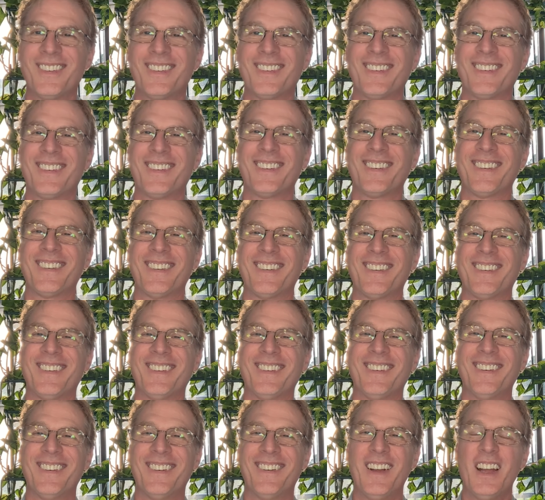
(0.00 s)
but
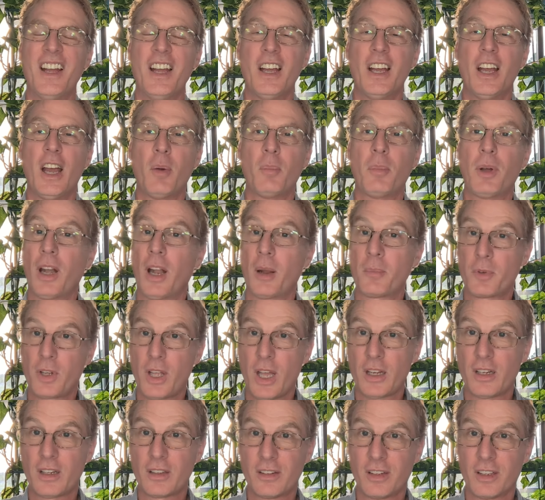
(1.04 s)
I'm
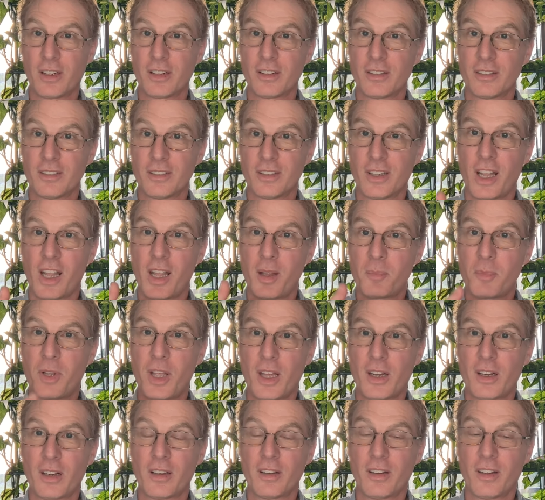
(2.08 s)
getting there. I am
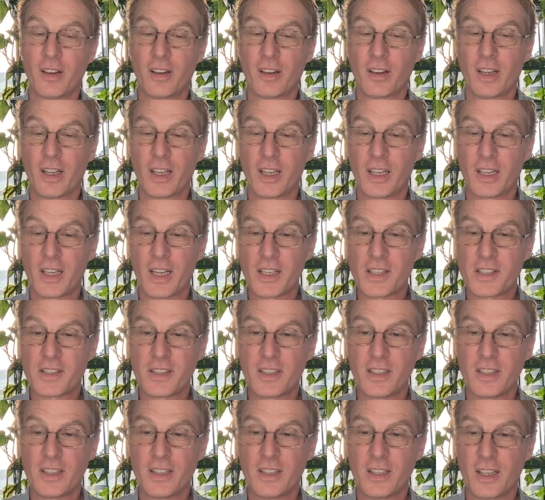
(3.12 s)
getting there. And I
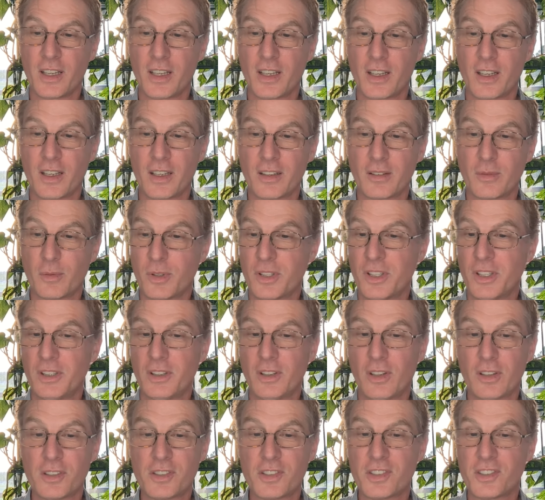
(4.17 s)
see uh, when a
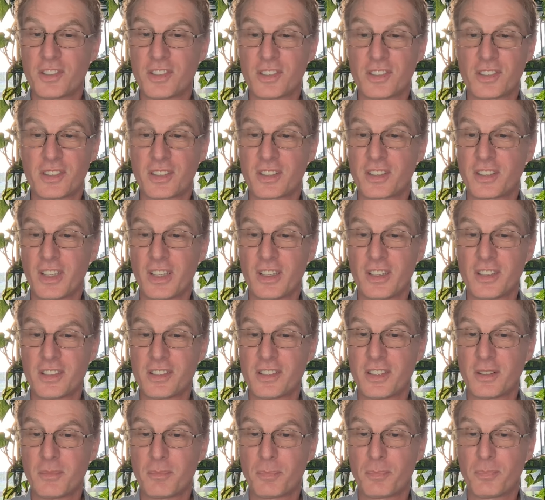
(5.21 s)
narcissistic
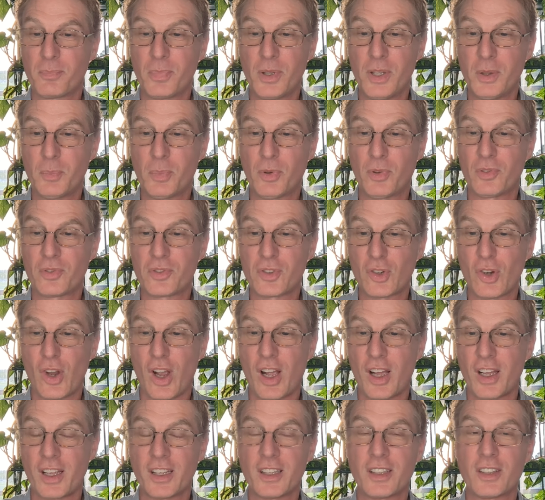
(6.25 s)
tendency people
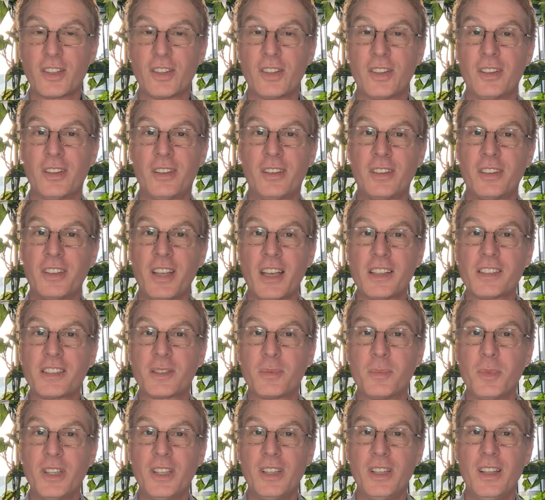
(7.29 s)
try and
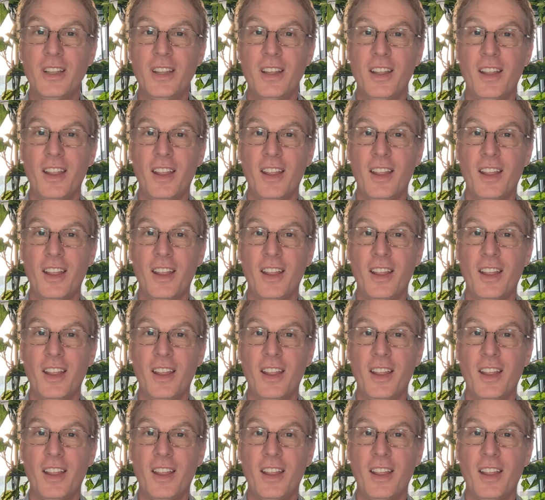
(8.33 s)
test me,